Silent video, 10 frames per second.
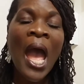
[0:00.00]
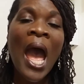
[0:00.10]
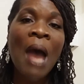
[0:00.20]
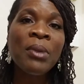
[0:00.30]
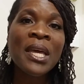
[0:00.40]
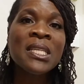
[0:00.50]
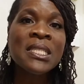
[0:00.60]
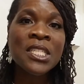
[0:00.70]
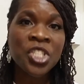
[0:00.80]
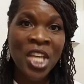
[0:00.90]
I'm going to
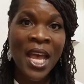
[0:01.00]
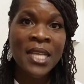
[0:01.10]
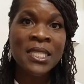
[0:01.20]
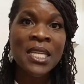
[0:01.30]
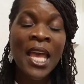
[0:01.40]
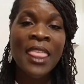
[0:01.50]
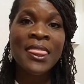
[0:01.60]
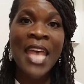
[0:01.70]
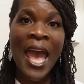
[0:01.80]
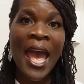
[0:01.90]
suggest
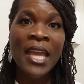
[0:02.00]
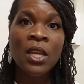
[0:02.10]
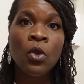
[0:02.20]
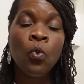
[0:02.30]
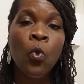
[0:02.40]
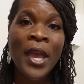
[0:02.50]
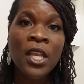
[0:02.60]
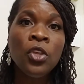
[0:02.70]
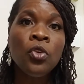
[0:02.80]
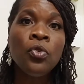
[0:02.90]
that
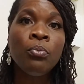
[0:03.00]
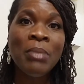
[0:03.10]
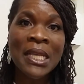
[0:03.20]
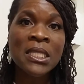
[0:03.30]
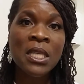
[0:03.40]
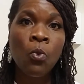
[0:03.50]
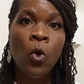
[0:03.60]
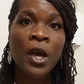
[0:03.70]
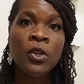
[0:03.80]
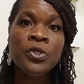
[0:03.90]
when you meet
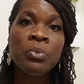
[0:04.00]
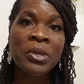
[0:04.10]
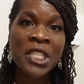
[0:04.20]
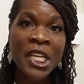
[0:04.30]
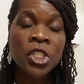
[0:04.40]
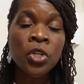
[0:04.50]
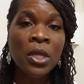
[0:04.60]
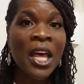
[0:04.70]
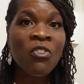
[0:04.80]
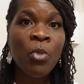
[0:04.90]
someone who's a potential
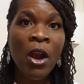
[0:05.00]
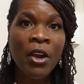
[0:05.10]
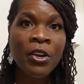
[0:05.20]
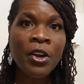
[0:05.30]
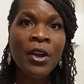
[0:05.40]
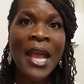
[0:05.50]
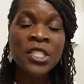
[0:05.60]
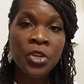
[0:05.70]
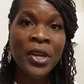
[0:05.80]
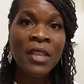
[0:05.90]
love partner
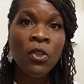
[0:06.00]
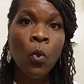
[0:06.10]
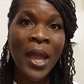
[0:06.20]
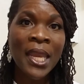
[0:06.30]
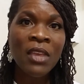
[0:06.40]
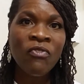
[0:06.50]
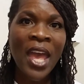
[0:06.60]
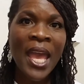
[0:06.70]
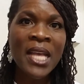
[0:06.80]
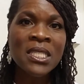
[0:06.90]
as you're in the waiting
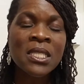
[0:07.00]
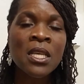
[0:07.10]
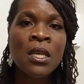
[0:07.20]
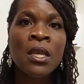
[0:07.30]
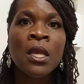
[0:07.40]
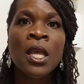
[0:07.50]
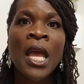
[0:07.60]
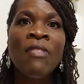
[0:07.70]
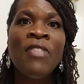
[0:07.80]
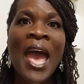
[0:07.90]
phase,
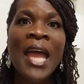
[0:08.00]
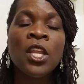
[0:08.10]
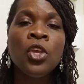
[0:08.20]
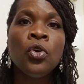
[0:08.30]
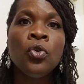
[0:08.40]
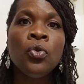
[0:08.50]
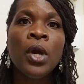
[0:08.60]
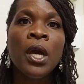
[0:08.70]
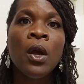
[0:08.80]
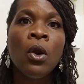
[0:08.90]
that you
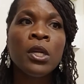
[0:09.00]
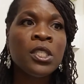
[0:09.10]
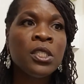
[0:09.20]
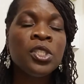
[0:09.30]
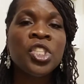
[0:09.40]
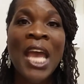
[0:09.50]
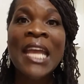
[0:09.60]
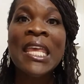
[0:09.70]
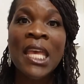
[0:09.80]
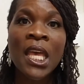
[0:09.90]

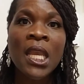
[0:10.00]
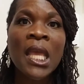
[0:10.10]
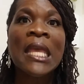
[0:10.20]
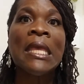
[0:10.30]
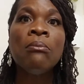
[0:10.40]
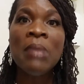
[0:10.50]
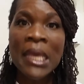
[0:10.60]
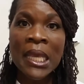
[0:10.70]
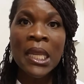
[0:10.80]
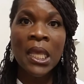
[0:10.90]
check in
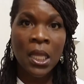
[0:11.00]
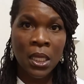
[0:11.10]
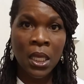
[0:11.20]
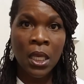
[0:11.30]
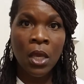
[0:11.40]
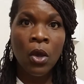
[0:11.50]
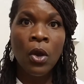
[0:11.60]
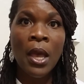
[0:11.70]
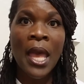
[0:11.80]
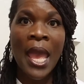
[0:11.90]
immediately
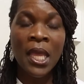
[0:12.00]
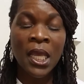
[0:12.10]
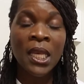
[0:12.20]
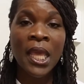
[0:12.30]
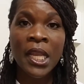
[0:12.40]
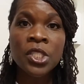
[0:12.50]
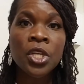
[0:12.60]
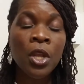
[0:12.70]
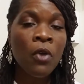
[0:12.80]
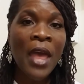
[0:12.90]
in getting to
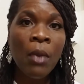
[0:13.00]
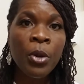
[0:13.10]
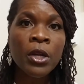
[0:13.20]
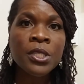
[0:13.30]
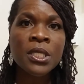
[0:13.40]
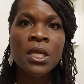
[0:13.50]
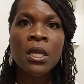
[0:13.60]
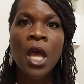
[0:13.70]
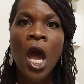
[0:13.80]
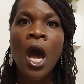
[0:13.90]
know that
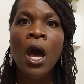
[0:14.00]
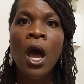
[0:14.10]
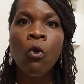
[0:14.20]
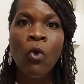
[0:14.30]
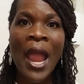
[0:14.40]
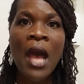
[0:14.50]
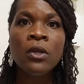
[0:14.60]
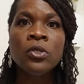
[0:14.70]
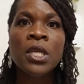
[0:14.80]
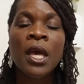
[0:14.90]
person
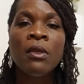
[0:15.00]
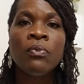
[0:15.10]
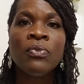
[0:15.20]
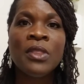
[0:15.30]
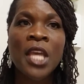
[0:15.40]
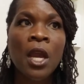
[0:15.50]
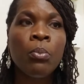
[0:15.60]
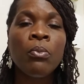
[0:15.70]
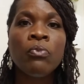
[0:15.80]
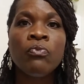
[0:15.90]
around their